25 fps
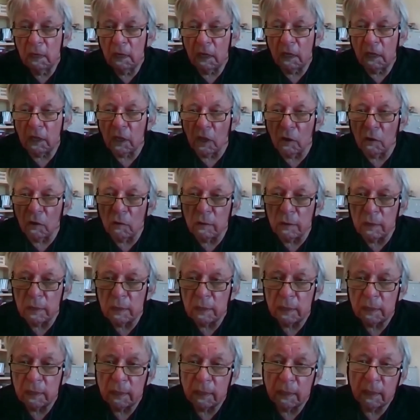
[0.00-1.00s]
Hello,
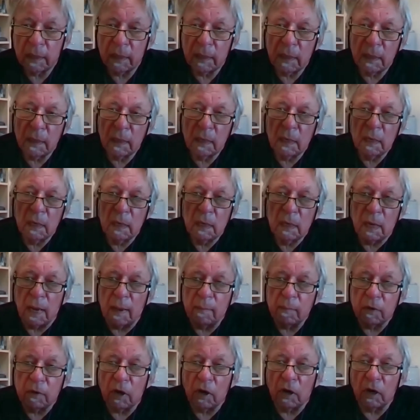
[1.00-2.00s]

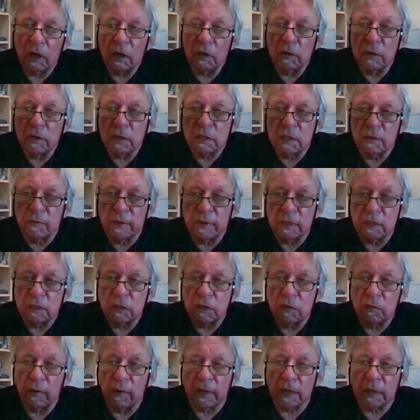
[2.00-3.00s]
I'm Carl Yusevitz,
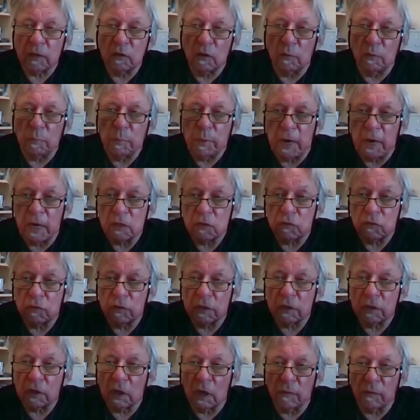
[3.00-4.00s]
Director of Pastoral
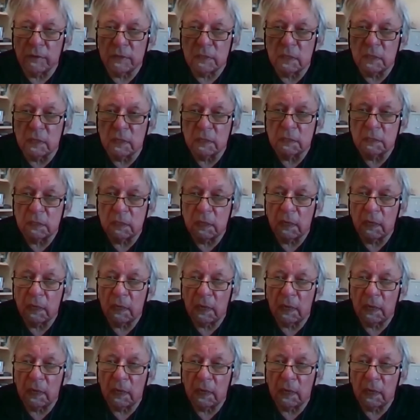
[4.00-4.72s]
Services